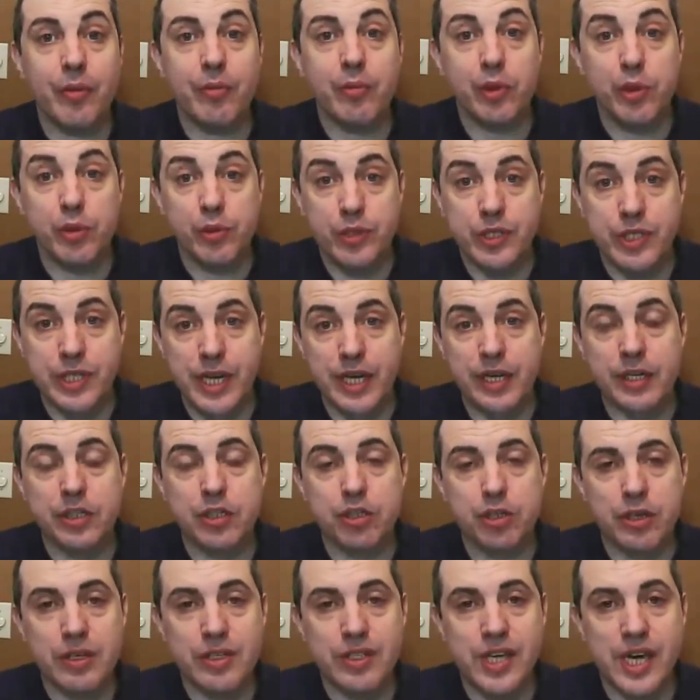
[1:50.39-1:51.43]
You send a
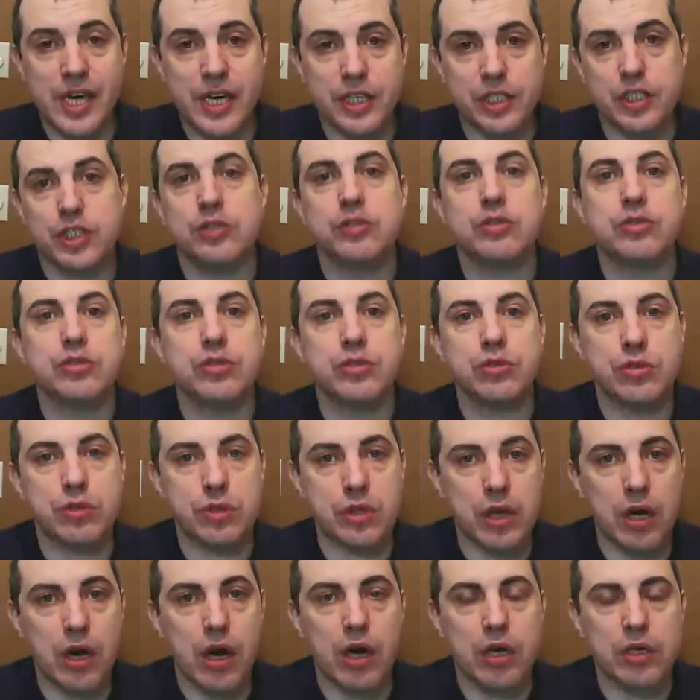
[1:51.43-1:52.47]
transaction to the
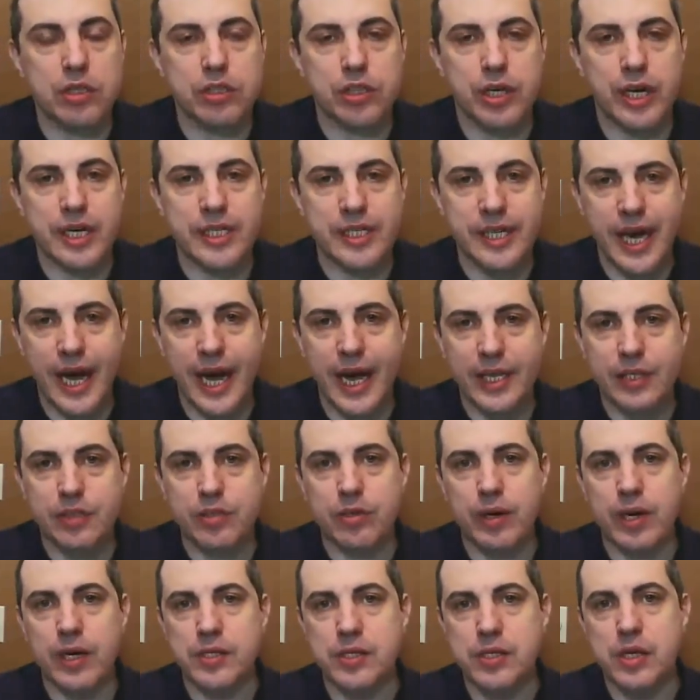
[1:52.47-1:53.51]
contract
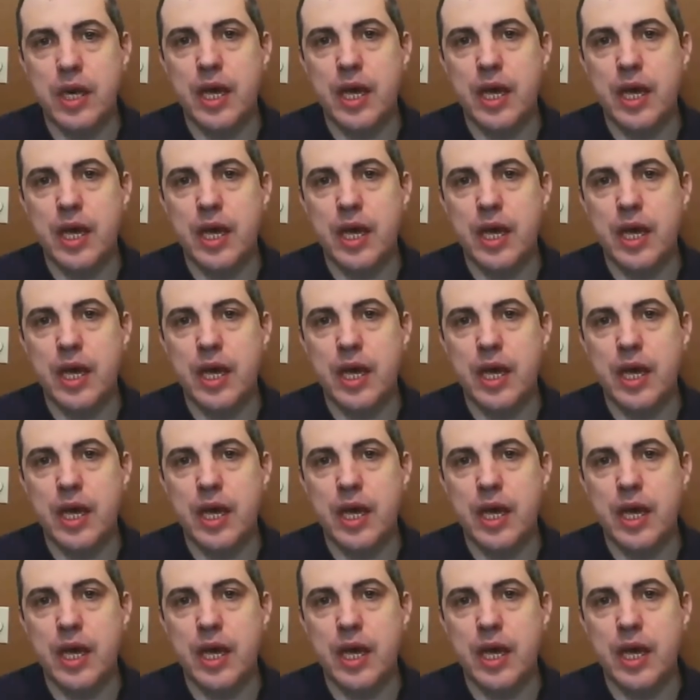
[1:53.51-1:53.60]
address,